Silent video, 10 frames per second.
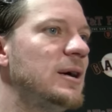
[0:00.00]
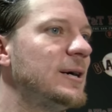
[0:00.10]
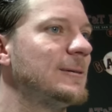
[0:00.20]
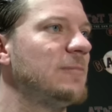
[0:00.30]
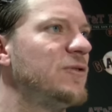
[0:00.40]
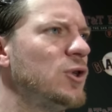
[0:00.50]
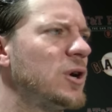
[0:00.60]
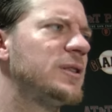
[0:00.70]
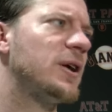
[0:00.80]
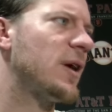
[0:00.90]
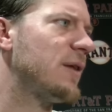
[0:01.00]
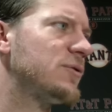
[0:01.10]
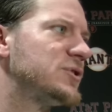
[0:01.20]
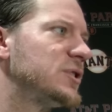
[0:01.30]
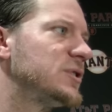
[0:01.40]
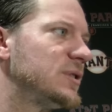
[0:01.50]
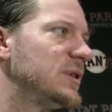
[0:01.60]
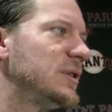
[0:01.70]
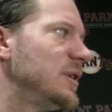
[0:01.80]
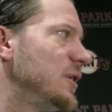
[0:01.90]
Um, if you look at their averages,
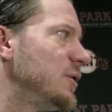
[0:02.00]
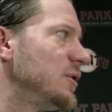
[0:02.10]
they're,